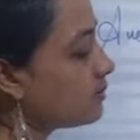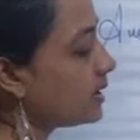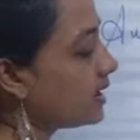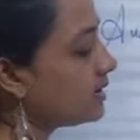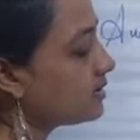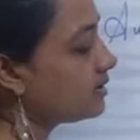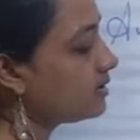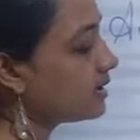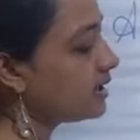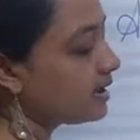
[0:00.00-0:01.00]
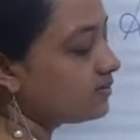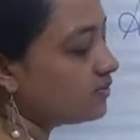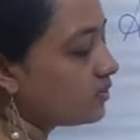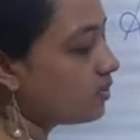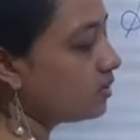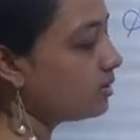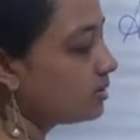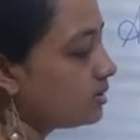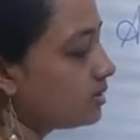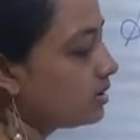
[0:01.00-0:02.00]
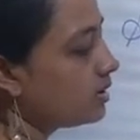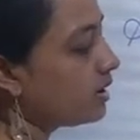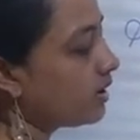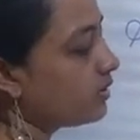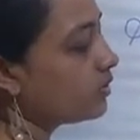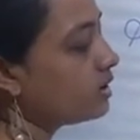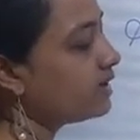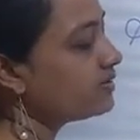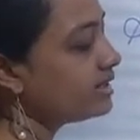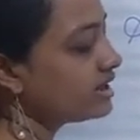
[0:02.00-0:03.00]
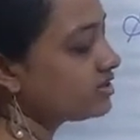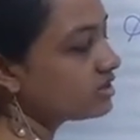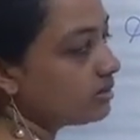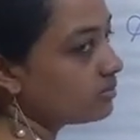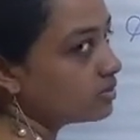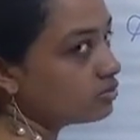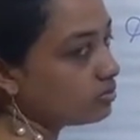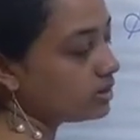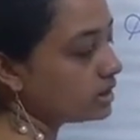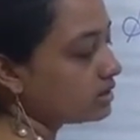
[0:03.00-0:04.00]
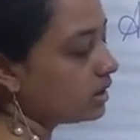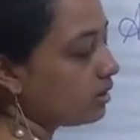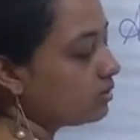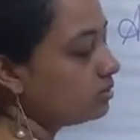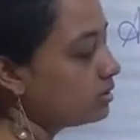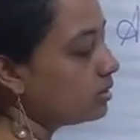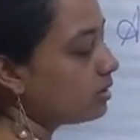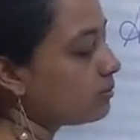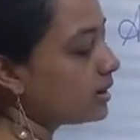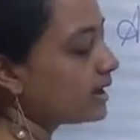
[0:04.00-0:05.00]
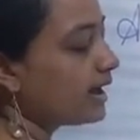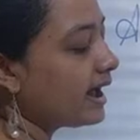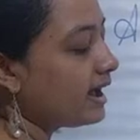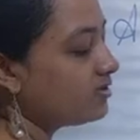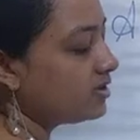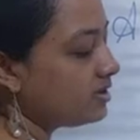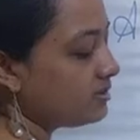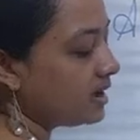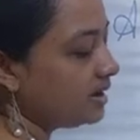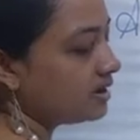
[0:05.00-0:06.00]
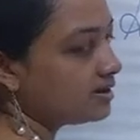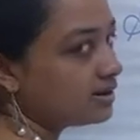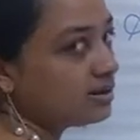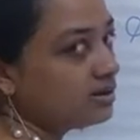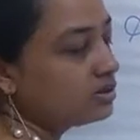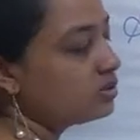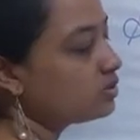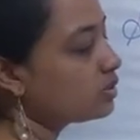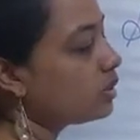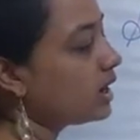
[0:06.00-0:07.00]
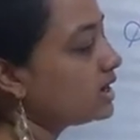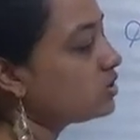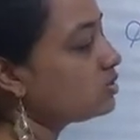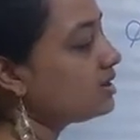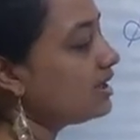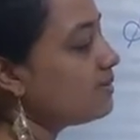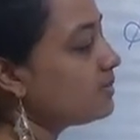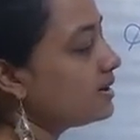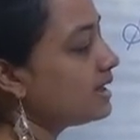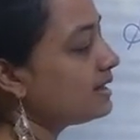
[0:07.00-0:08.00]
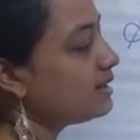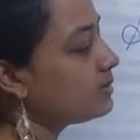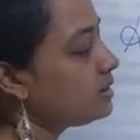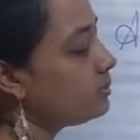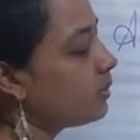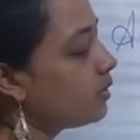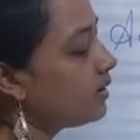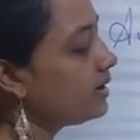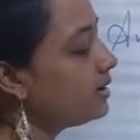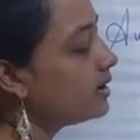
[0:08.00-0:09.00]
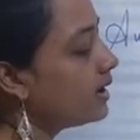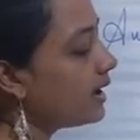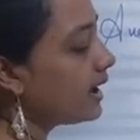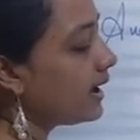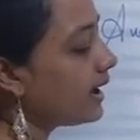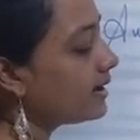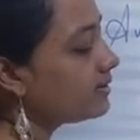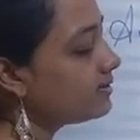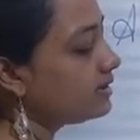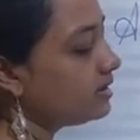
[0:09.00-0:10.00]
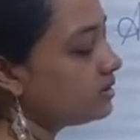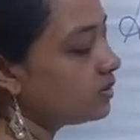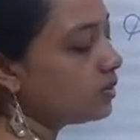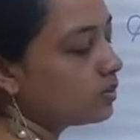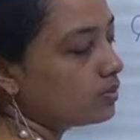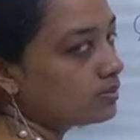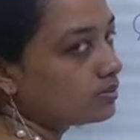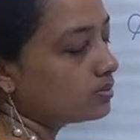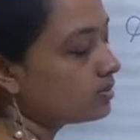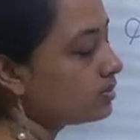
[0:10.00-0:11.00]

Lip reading: Minus, I get 4. I don't have the next number to bring down, but I have a remainder, so I should keep a decimal point, add a 0.